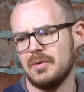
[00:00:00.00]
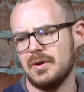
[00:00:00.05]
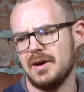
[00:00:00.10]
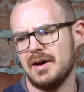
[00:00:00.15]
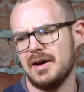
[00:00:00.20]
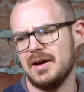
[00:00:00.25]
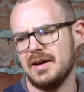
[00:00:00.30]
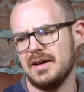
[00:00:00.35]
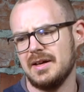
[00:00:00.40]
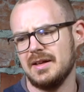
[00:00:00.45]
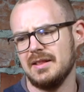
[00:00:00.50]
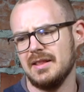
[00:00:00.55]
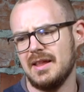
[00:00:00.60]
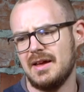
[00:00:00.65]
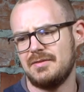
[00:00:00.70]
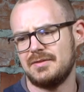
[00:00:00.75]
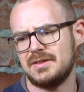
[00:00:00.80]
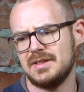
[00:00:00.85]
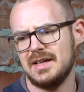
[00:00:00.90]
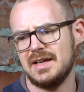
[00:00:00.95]
I
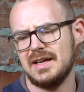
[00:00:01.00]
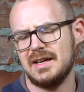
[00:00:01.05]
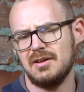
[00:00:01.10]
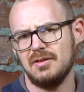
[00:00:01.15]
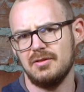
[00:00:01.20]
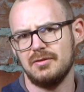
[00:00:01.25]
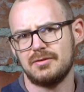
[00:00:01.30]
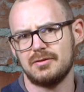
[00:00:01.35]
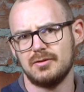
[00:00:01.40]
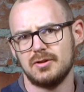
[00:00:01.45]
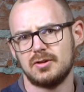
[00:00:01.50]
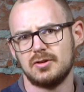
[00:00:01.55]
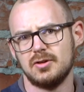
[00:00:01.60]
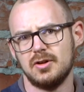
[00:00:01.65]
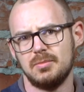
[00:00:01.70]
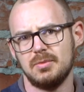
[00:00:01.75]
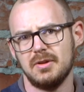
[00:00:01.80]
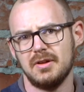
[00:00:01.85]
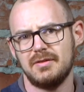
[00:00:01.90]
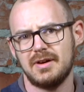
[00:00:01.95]
left it out for a
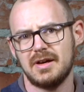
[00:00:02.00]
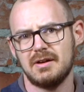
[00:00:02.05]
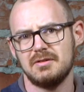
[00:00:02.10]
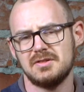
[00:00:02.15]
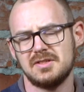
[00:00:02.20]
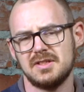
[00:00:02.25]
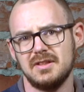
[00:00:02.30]
couple of hours